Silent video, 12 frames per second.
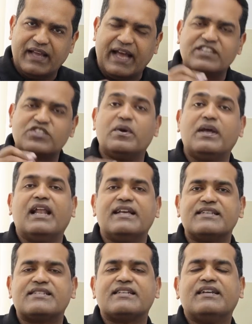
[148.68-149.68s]
as
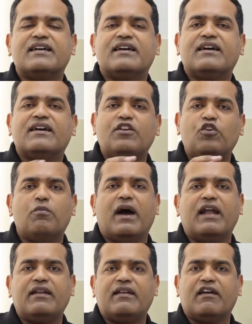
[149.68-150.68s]
well as you
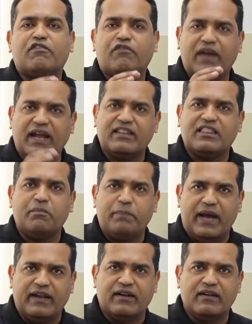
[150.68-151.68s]
might affect the
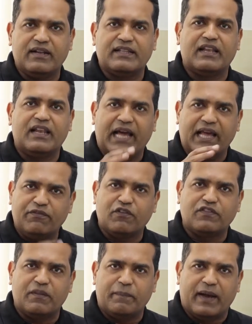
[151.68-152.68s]
panel and the life
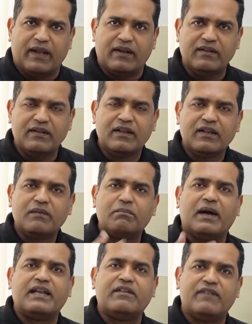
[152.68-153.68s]
of the panel
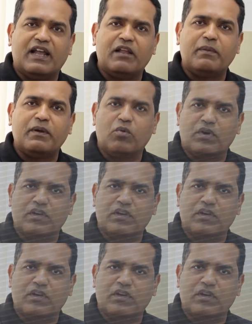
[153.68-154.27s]
by developing